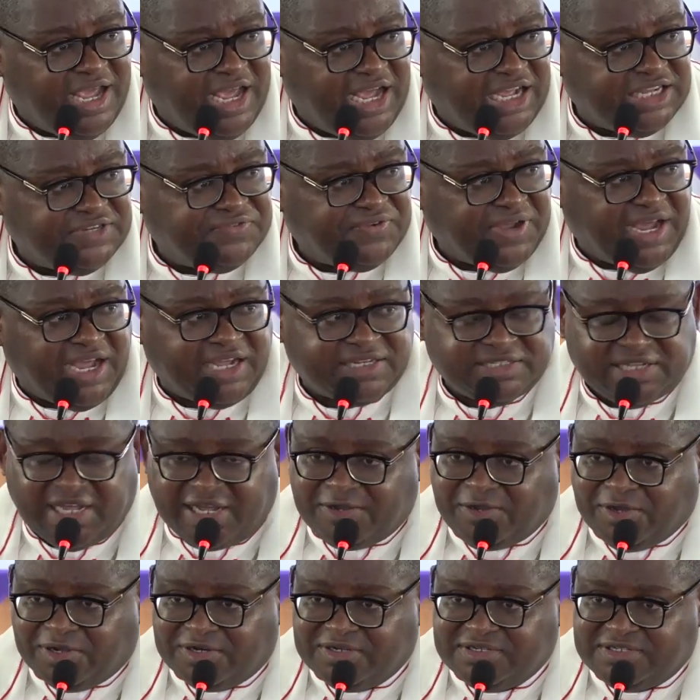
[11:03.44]
as far as they are
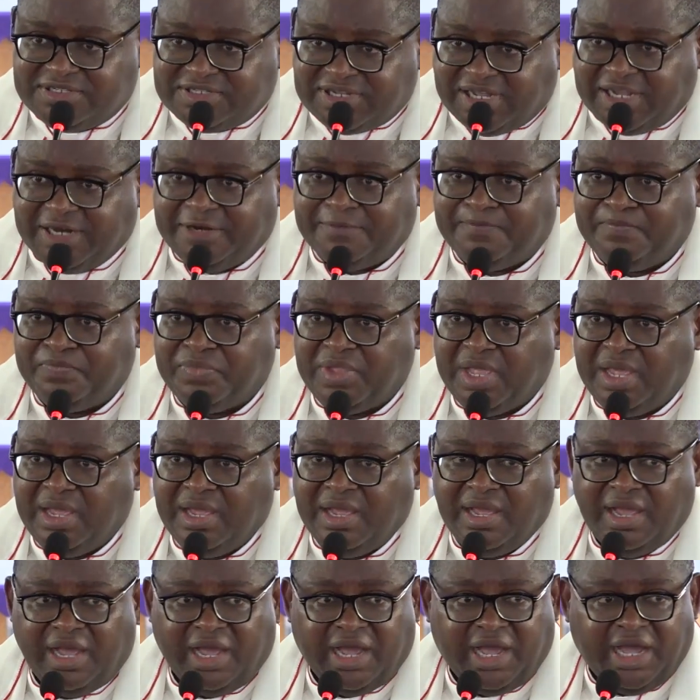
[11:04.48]
concerned.
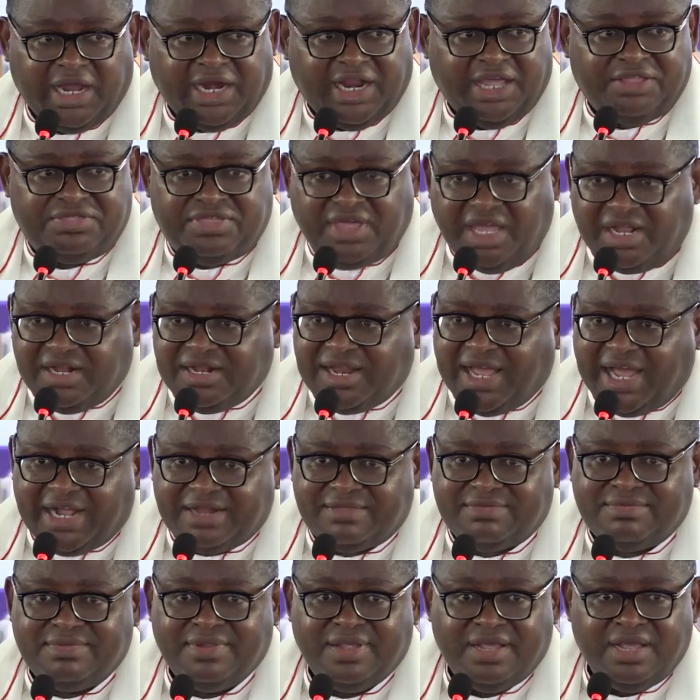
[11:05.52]
And I think
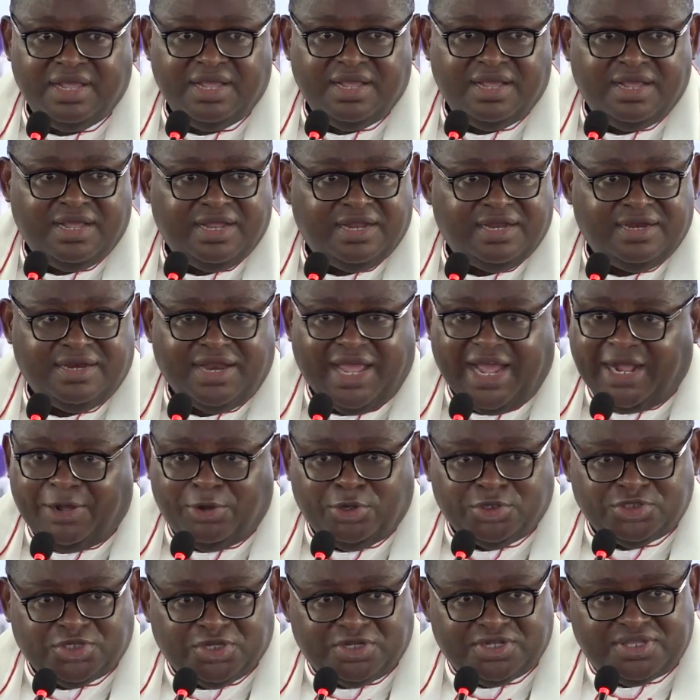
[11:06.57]
that there are
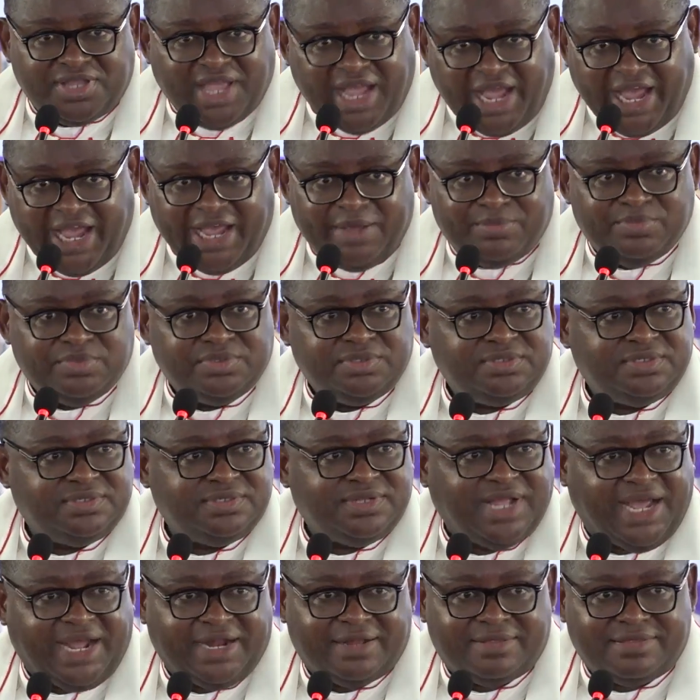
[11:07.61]
also times
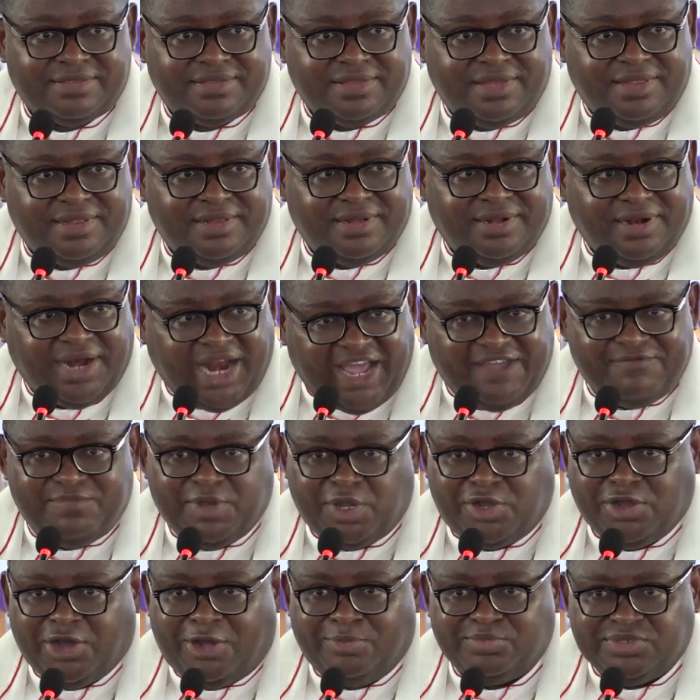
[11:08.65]
that life
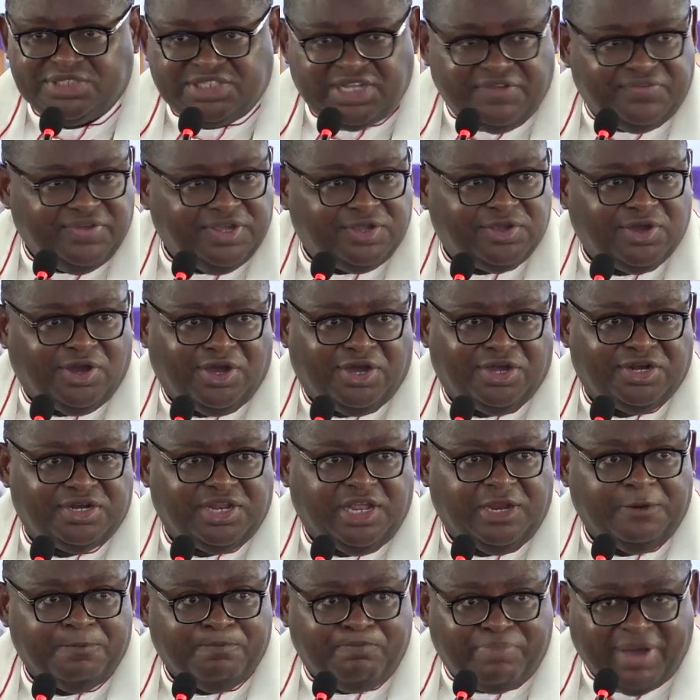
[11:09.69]
becomes difficult
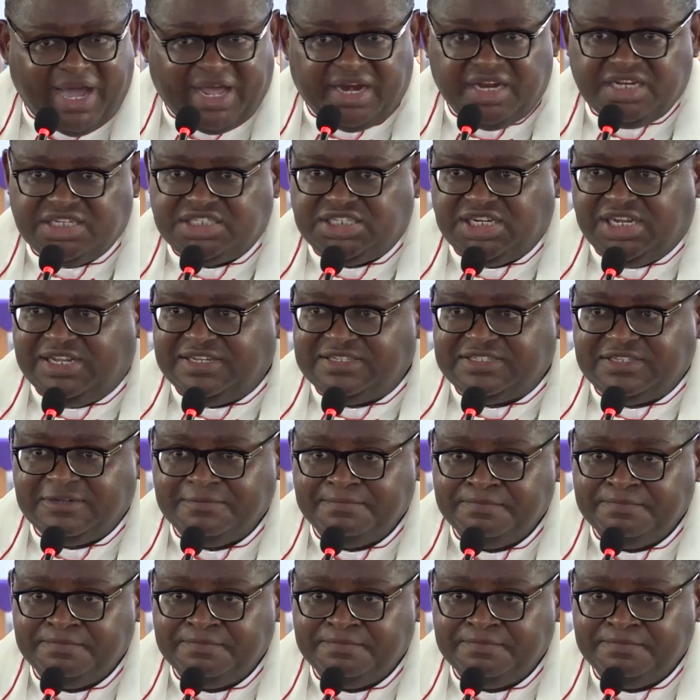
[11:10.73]
in parishes